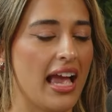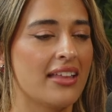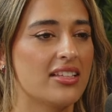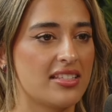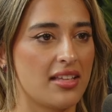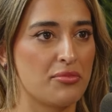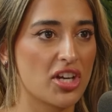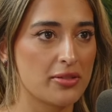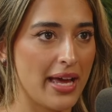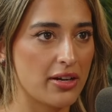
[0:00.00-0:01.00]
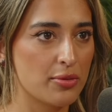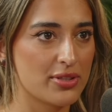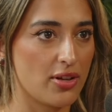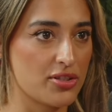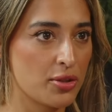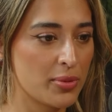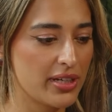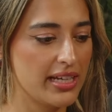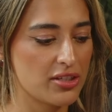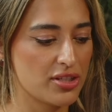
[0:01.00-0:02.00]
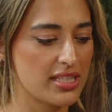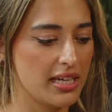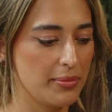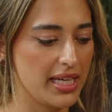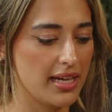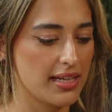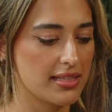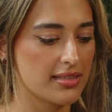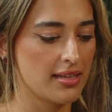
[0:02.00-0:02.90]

And the subject matter was also pretty interesting because,